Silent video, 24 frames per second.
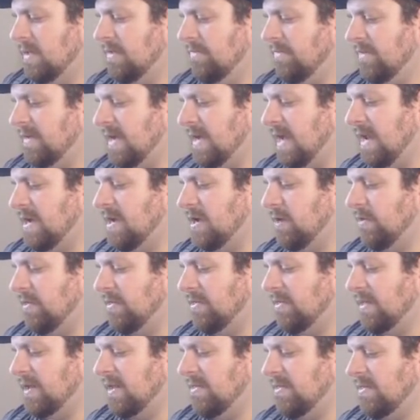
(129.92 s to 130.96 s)
Kind of
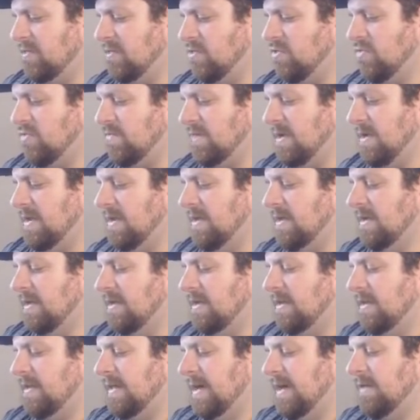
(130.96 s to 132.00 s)
noticed that as a trend in
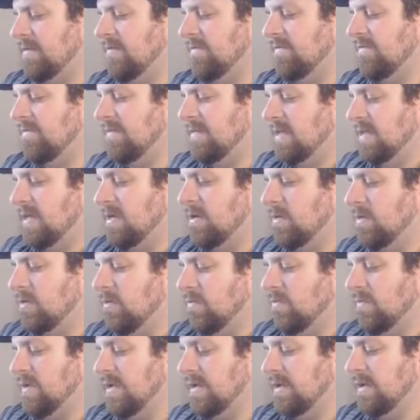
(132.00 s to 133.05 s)
a lot of the
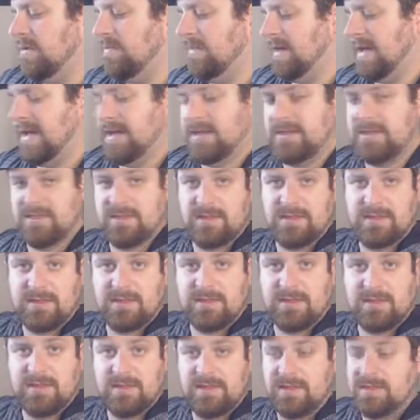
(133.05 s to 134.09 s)
Korean
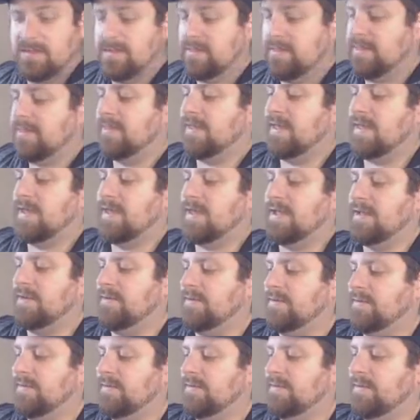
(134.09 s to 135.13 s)
boxes that
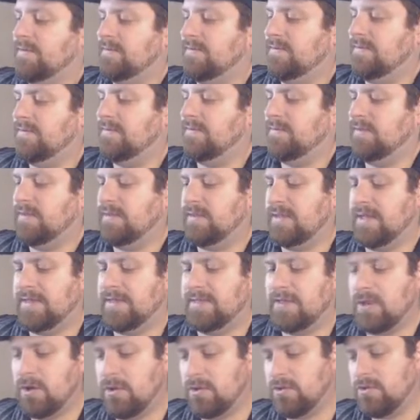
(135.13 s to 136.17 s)
a lot of
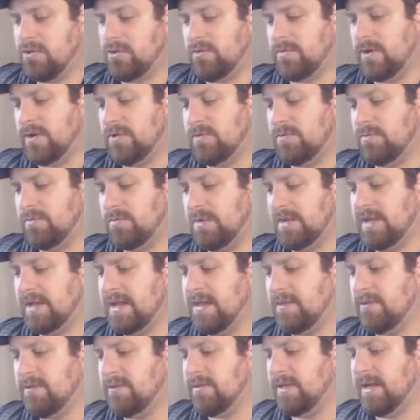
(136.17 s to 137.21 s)
the ultra rares will be
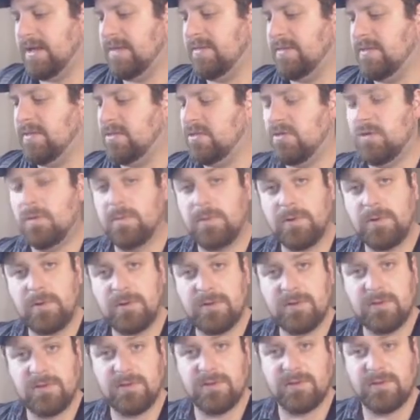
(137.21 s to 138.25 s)
together, a lot of the
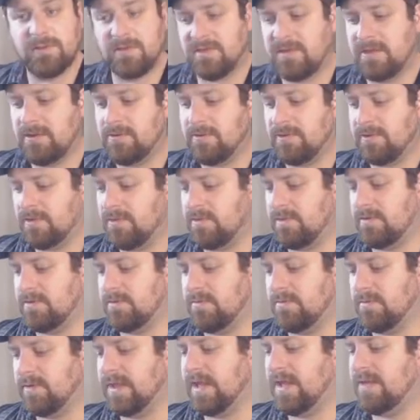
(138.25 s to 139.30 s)
supers or the secrets
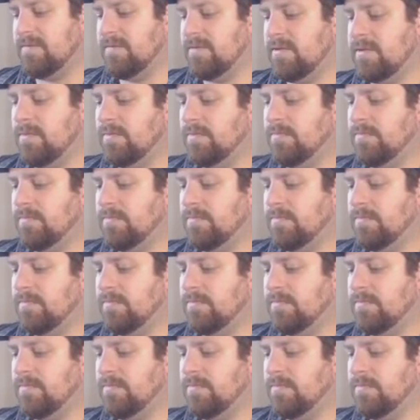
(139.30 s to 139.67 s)
or what have you.